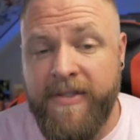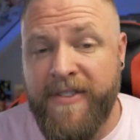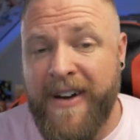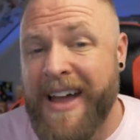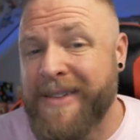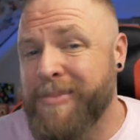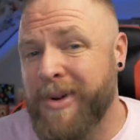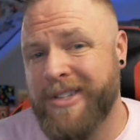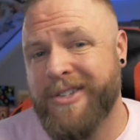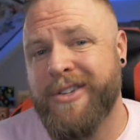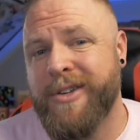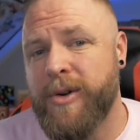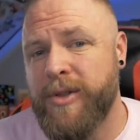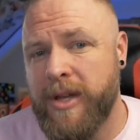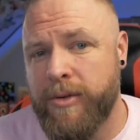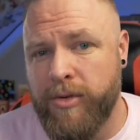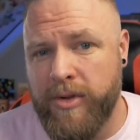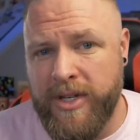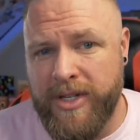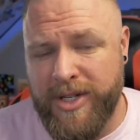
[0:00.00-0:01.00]
5 months ago,
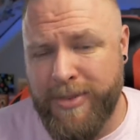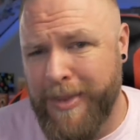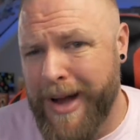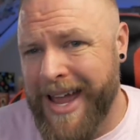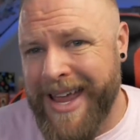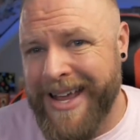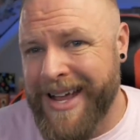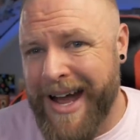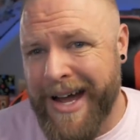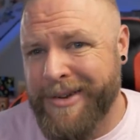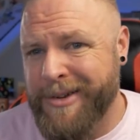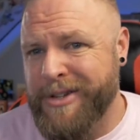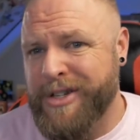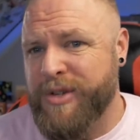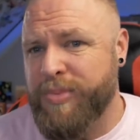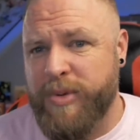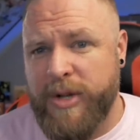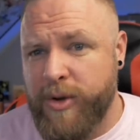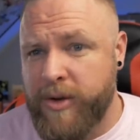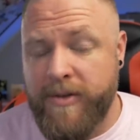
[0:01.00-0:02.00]
they released my
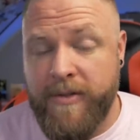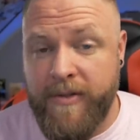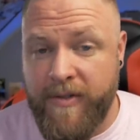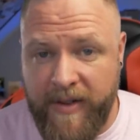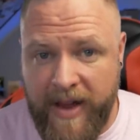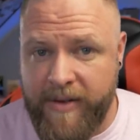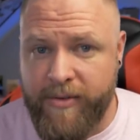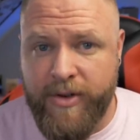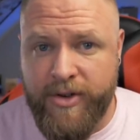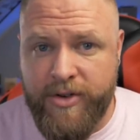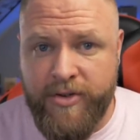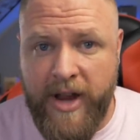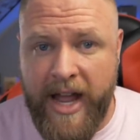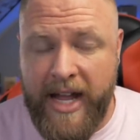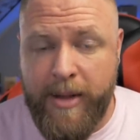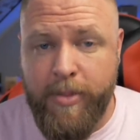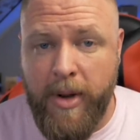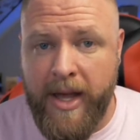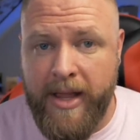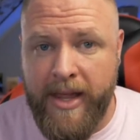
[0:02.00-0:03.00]
undisputed favorite
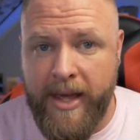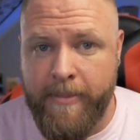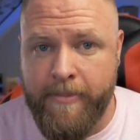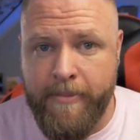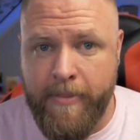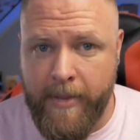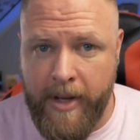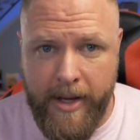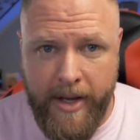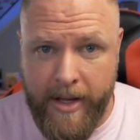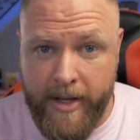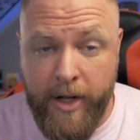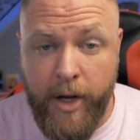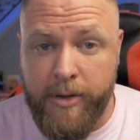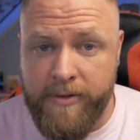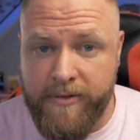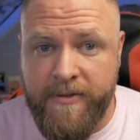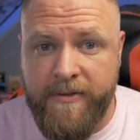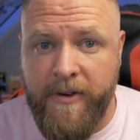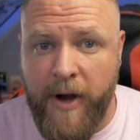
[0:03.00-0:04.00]
track by them
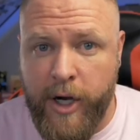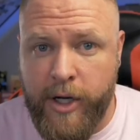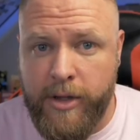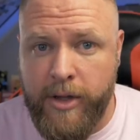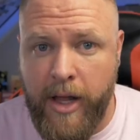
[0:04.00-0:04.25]
called Fart